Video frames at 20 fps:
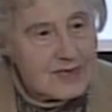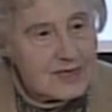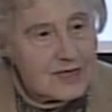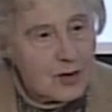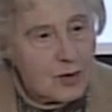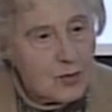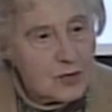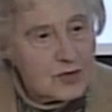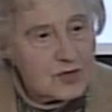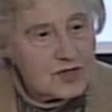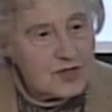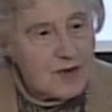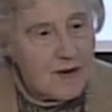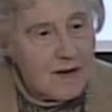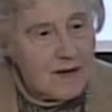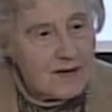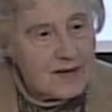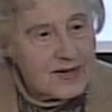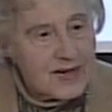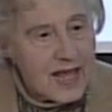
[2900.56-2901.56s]
Don't
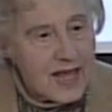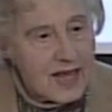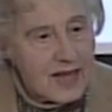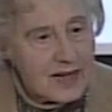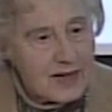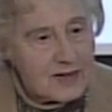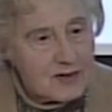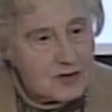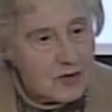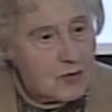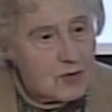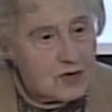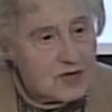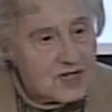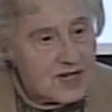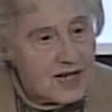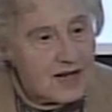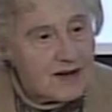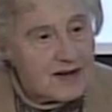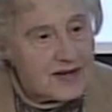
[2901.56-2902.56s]
tell dad, don't
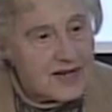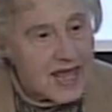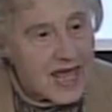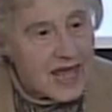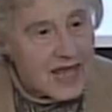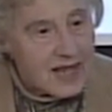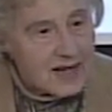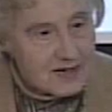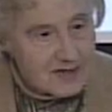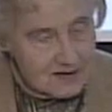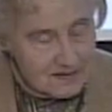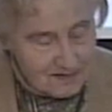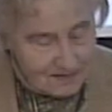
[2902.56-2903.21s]
tell dad.